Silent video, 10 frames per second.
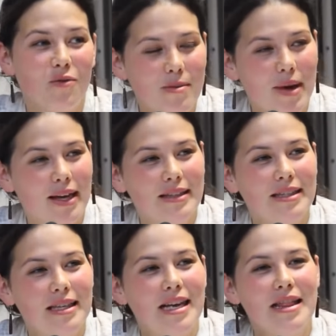
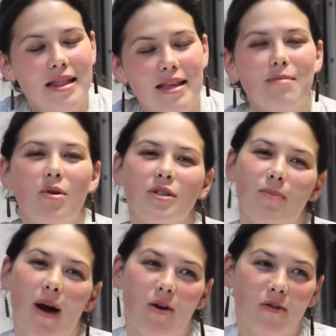remains the
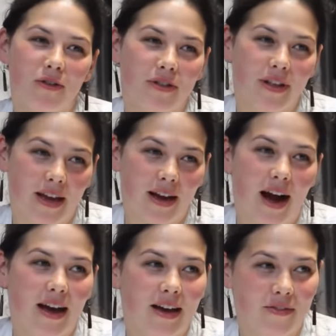most powerful thing
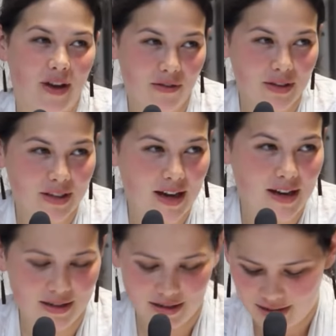I have ever
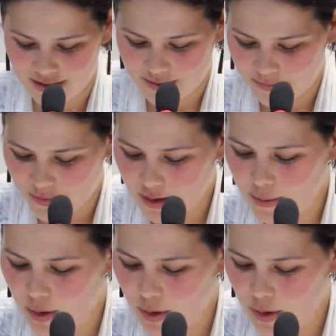done, the